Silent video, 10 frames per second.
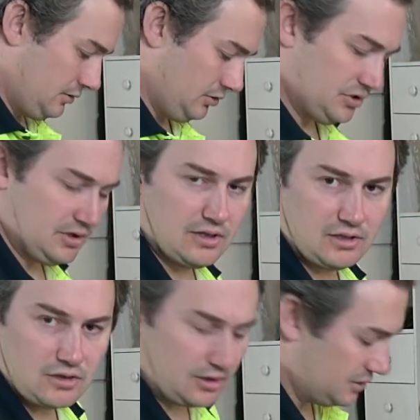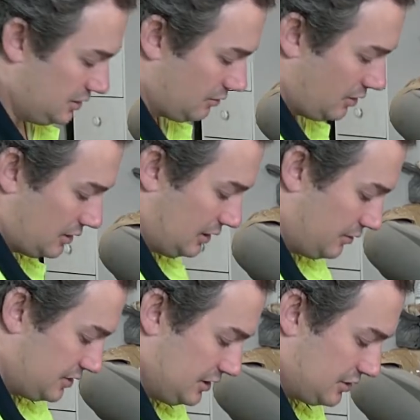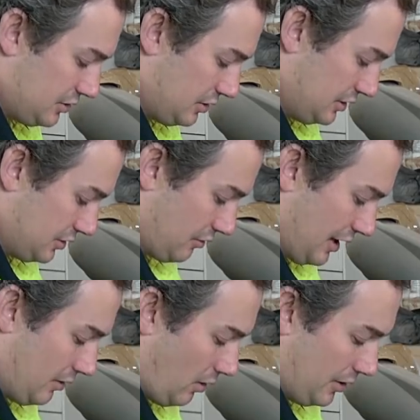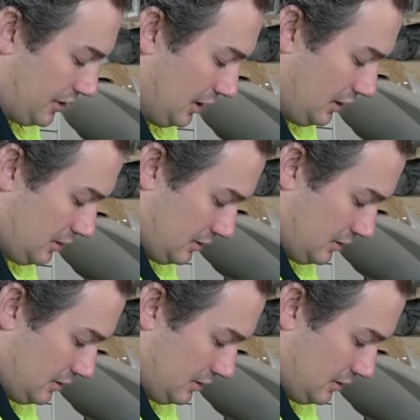Using things like a zero clearance insert is a great idea.